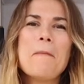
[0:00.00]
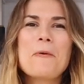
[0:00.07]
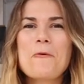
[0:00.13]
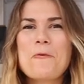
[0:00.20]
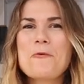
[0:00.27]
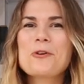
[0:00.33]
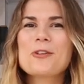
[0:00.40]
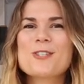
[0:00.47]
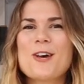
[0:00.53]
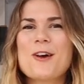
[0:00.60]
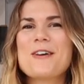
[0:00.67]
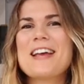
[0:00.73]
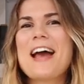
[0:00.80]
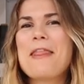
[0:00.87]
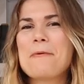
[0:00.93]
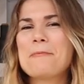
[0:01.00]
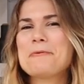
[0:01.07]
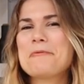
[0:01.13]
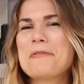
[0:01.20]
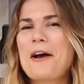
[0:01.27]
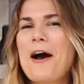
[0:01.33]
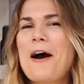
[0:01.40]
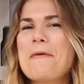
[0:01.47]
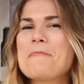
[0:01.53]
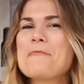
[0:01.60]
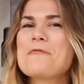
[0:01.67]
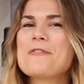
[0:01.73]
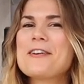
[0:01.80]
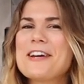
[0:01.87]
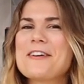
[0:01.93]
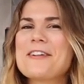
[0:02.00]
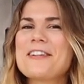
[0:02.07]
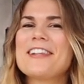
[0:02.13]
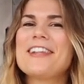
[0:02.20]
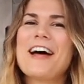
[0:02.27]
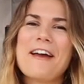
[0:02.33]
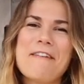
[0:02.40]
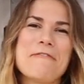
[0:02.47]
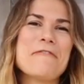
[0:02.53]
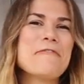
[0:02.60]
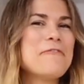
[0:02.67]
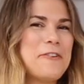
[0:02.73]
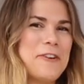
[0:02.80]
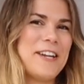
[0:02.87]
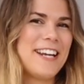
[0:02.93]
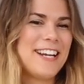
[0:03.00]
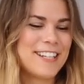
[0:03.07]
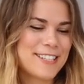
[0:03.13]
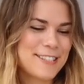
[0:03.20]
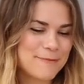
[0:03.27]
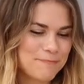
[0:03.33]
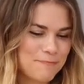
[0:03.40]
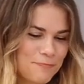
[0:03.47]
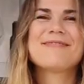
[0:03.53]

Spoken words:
but also get them to become real life foodies.